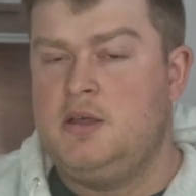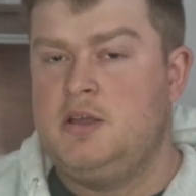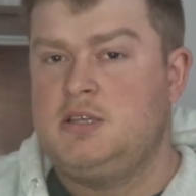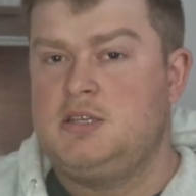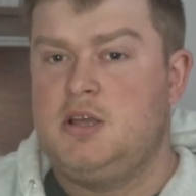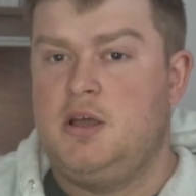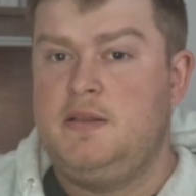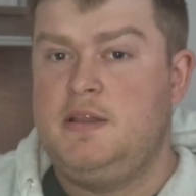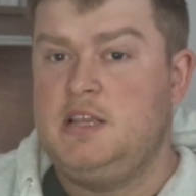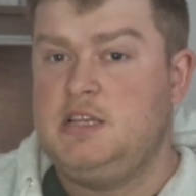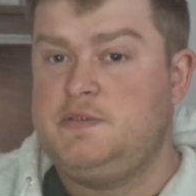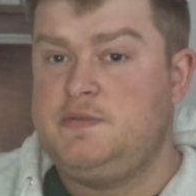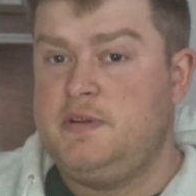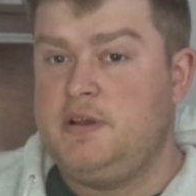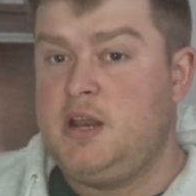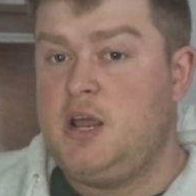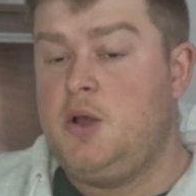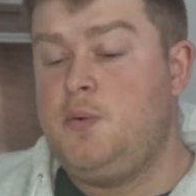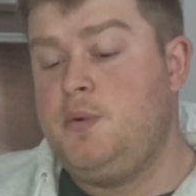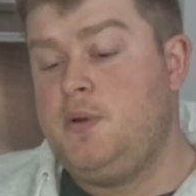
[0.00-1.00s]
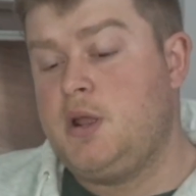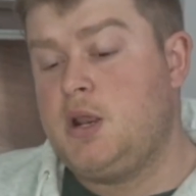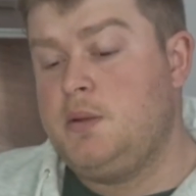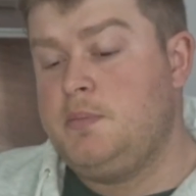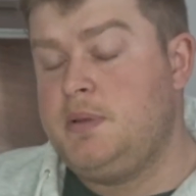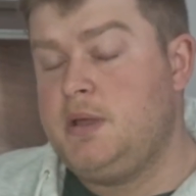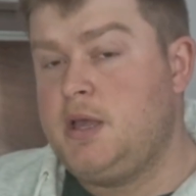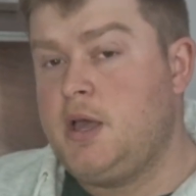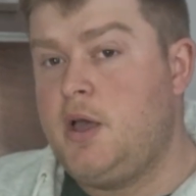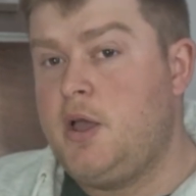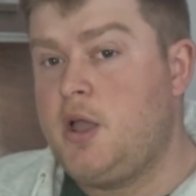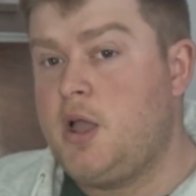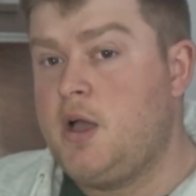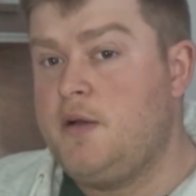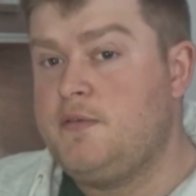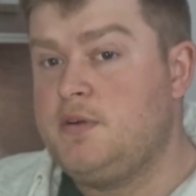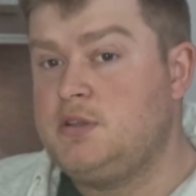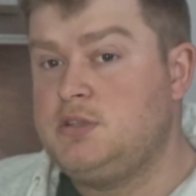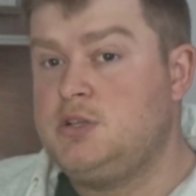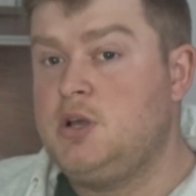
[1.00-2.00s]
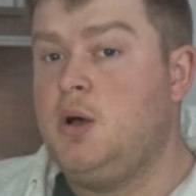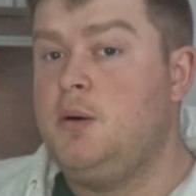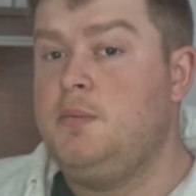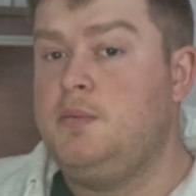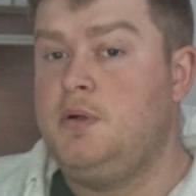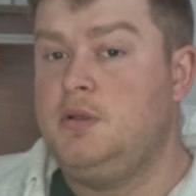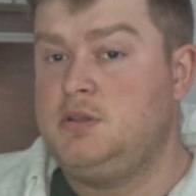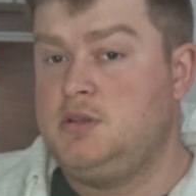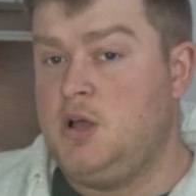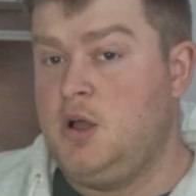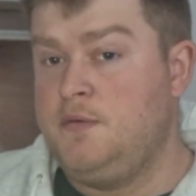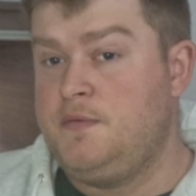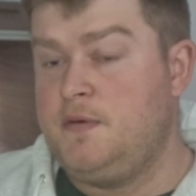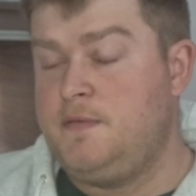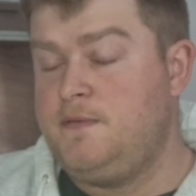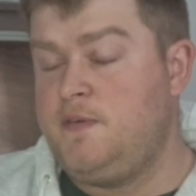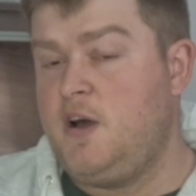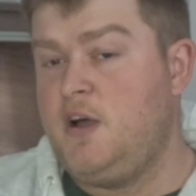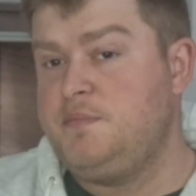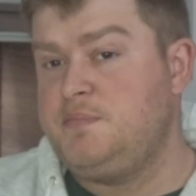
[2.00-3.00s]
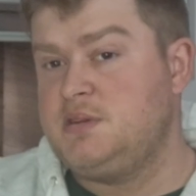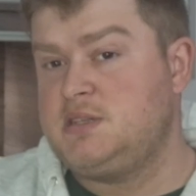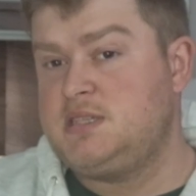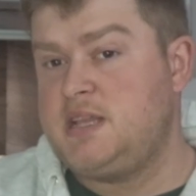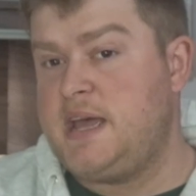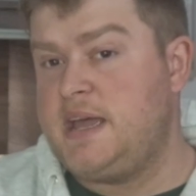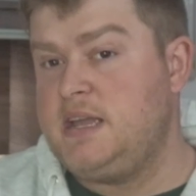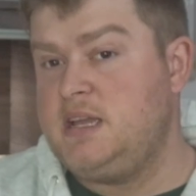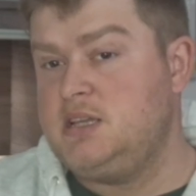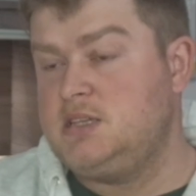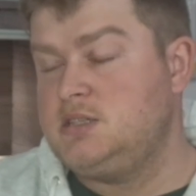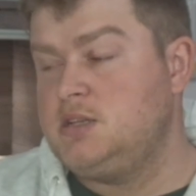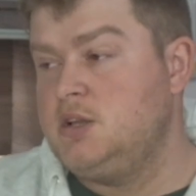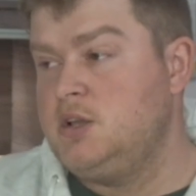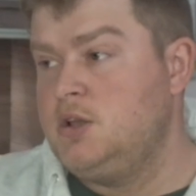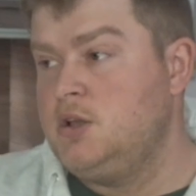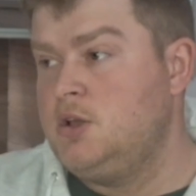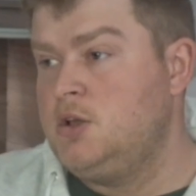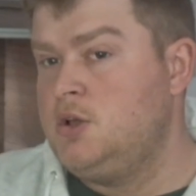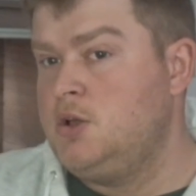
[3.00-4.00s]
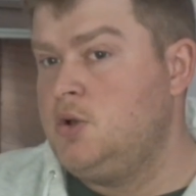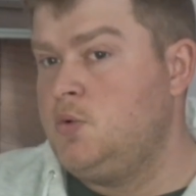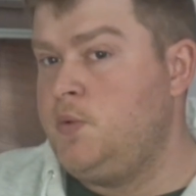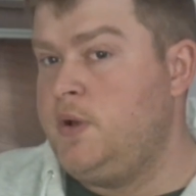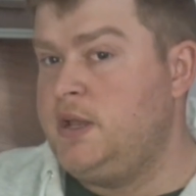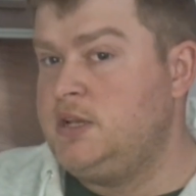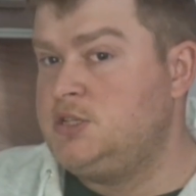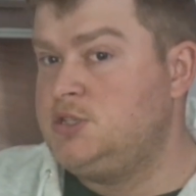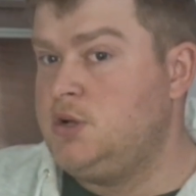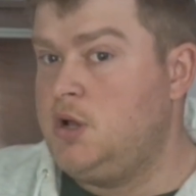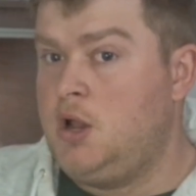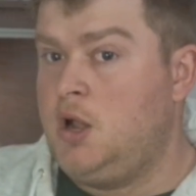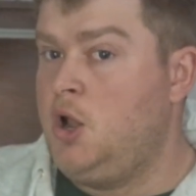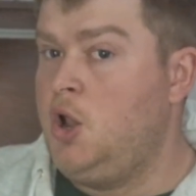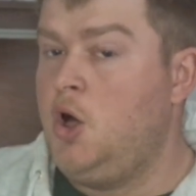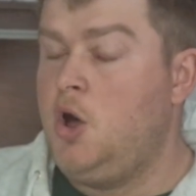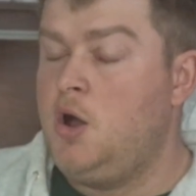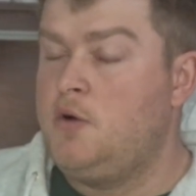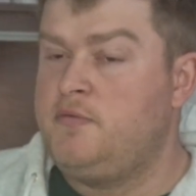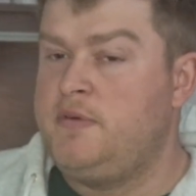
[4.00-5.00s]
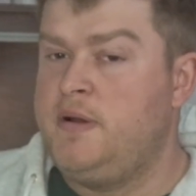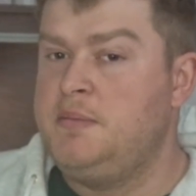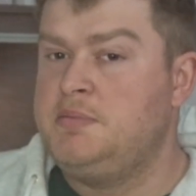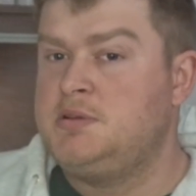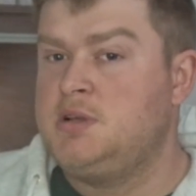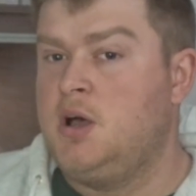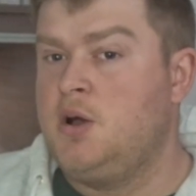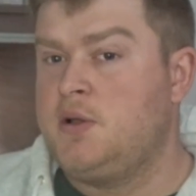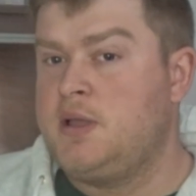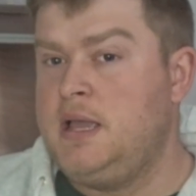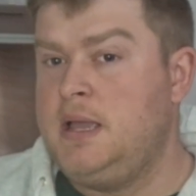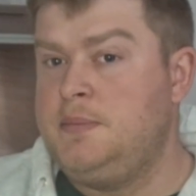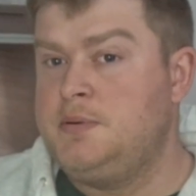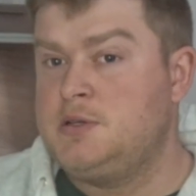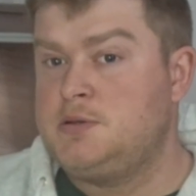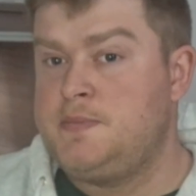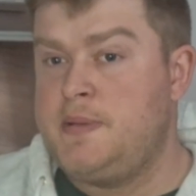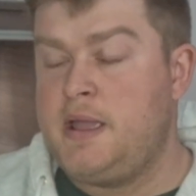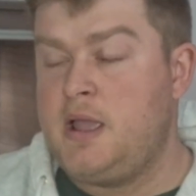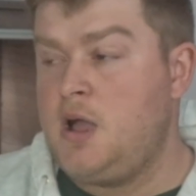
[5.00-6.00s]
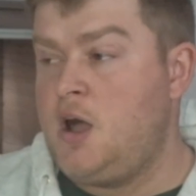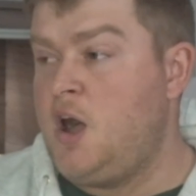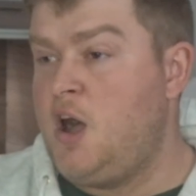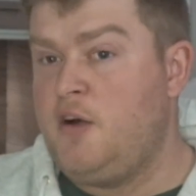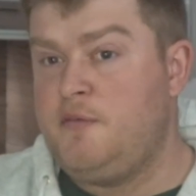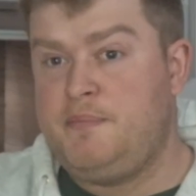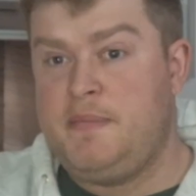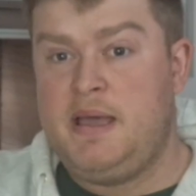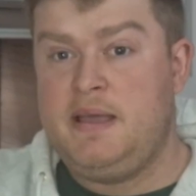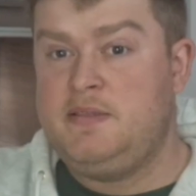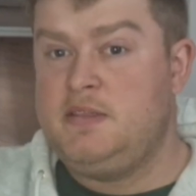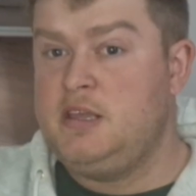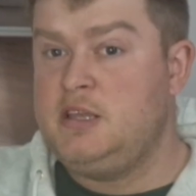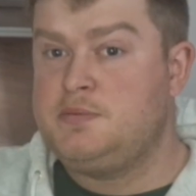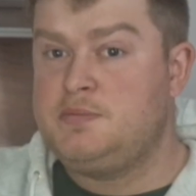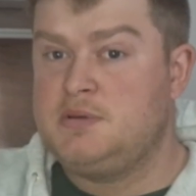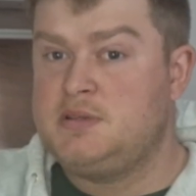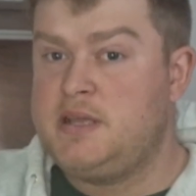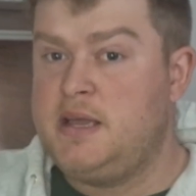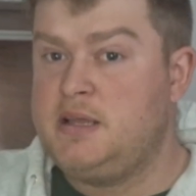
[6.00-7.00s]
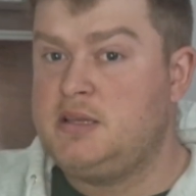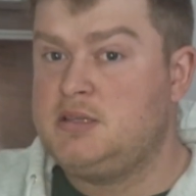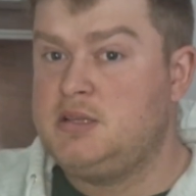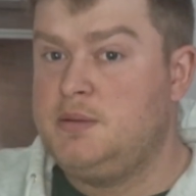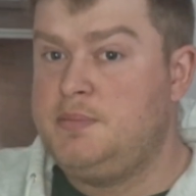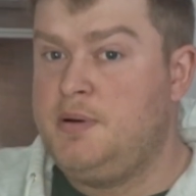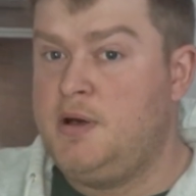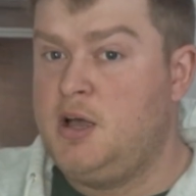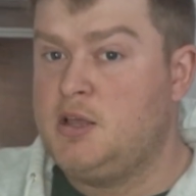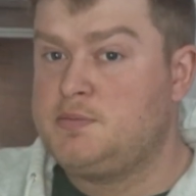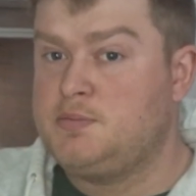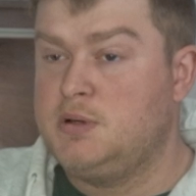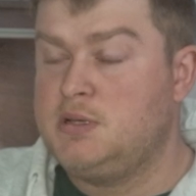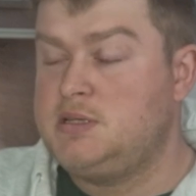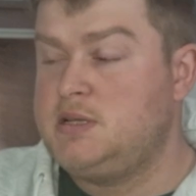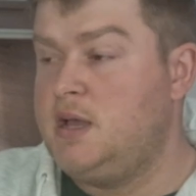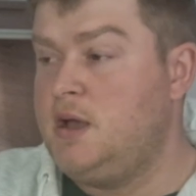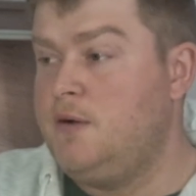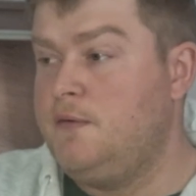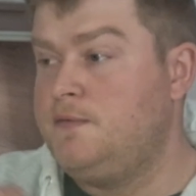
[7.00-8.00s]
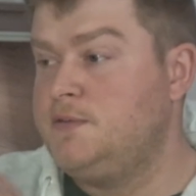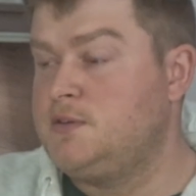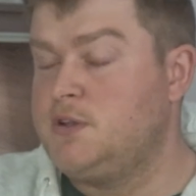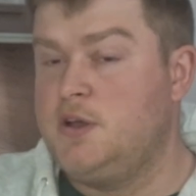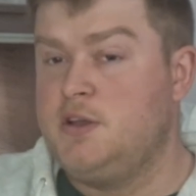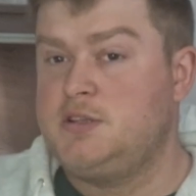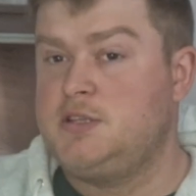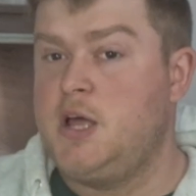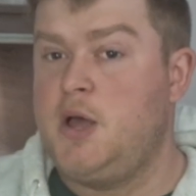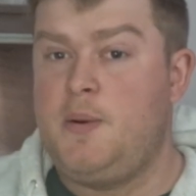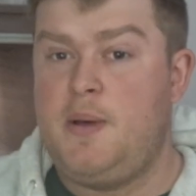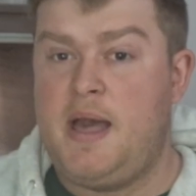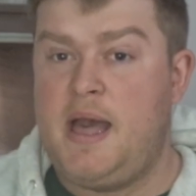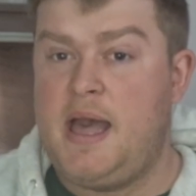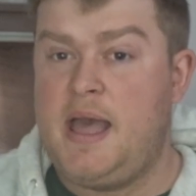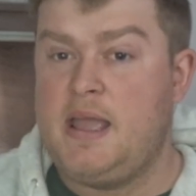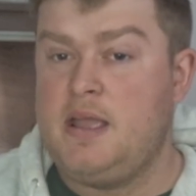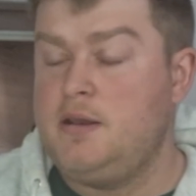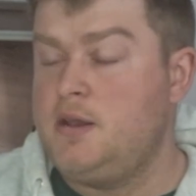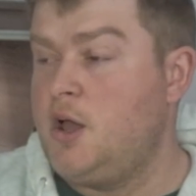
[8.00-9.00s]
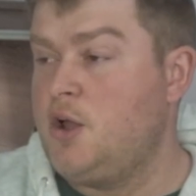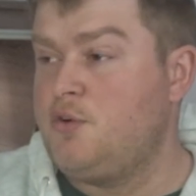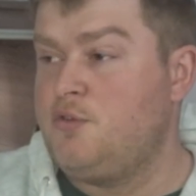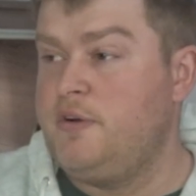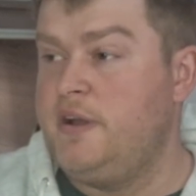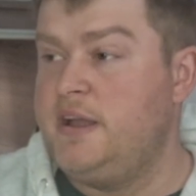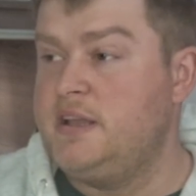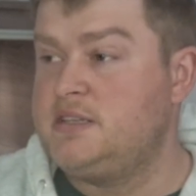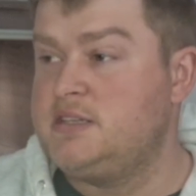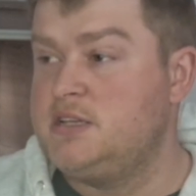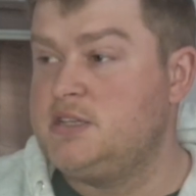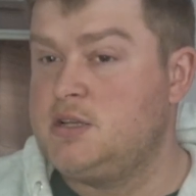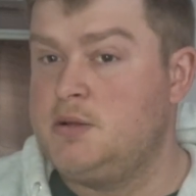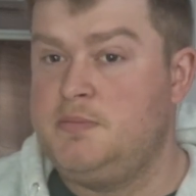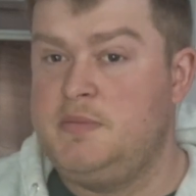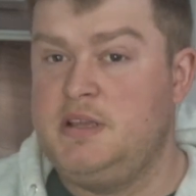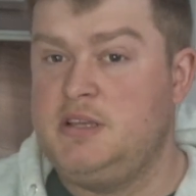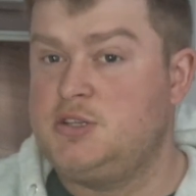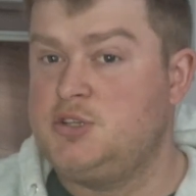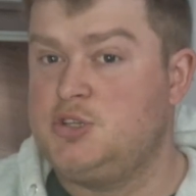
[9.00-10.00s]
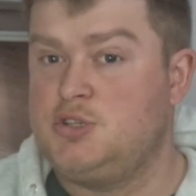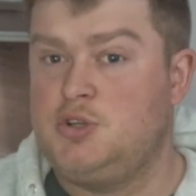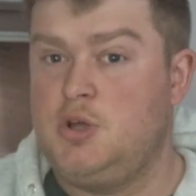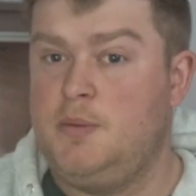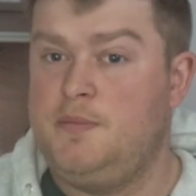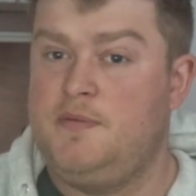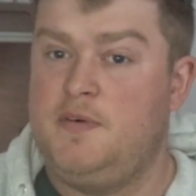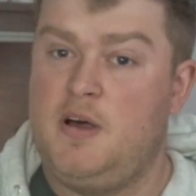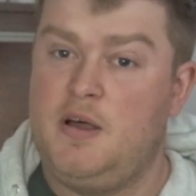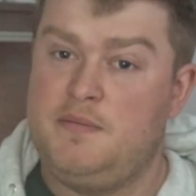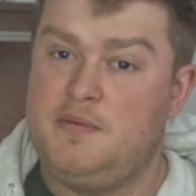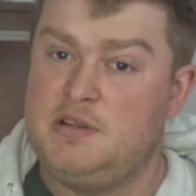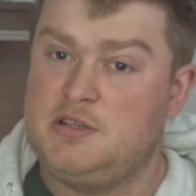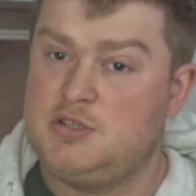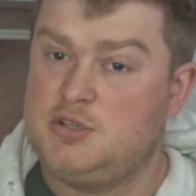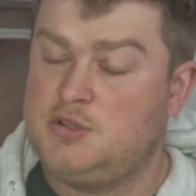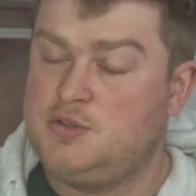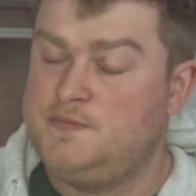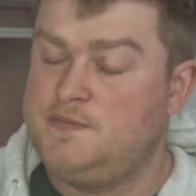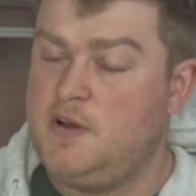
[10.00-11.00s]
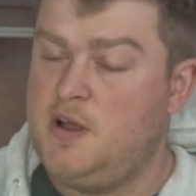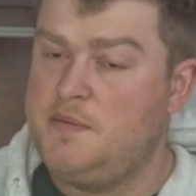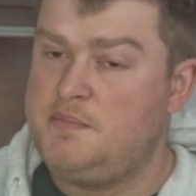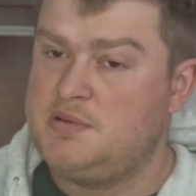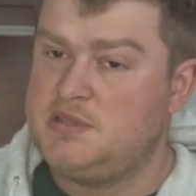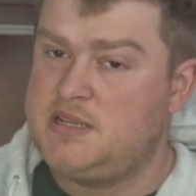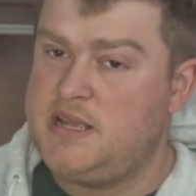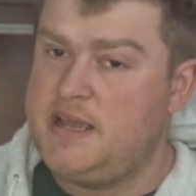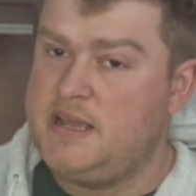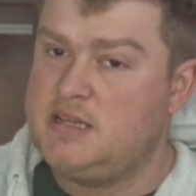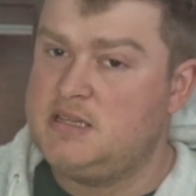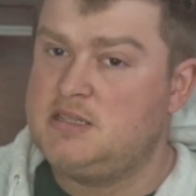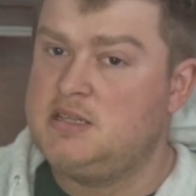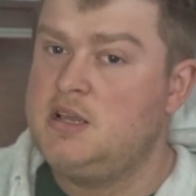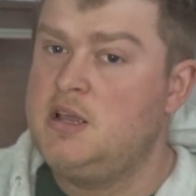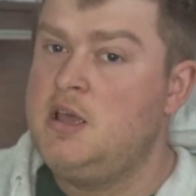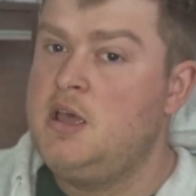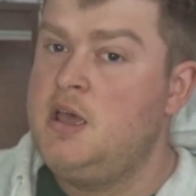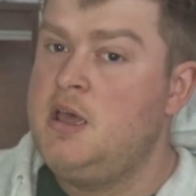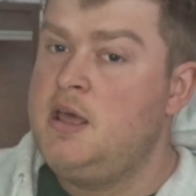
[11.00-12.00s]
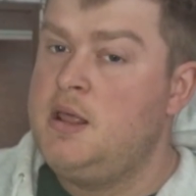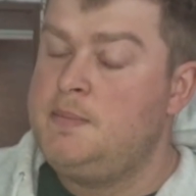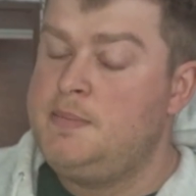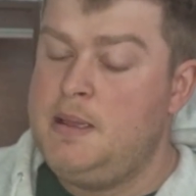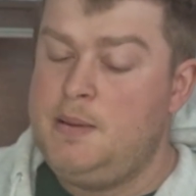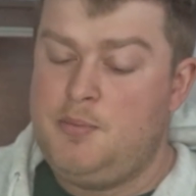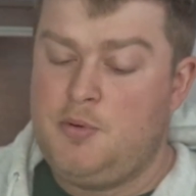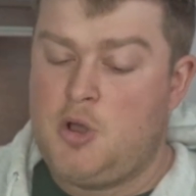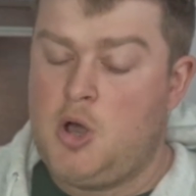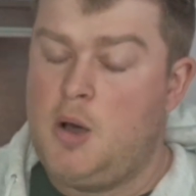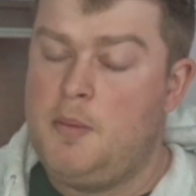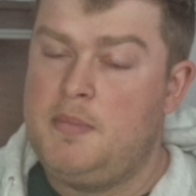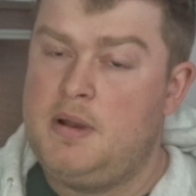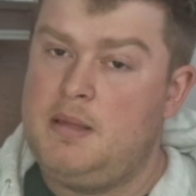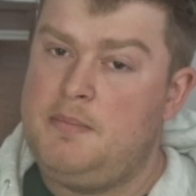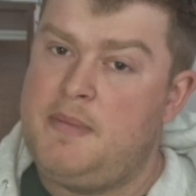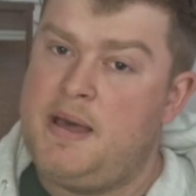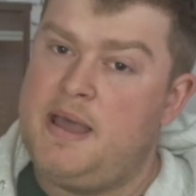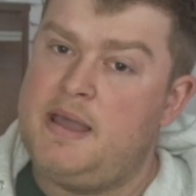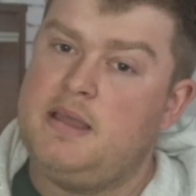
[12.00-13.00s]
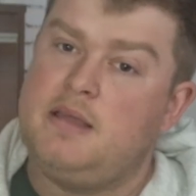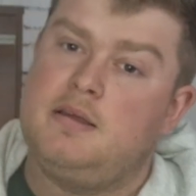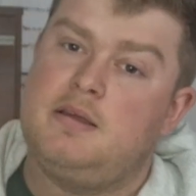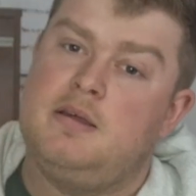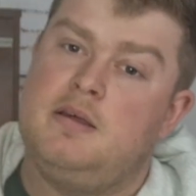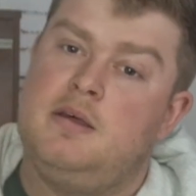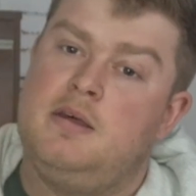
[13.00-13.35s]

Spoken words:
So in this video, we're going to be going over 5 mistakes which a lot of reptile keepers make. I've made these mistakes in the past myself, so there's no hate, no criticism. These are just top 5. These are just 5 mistakes people commonly make,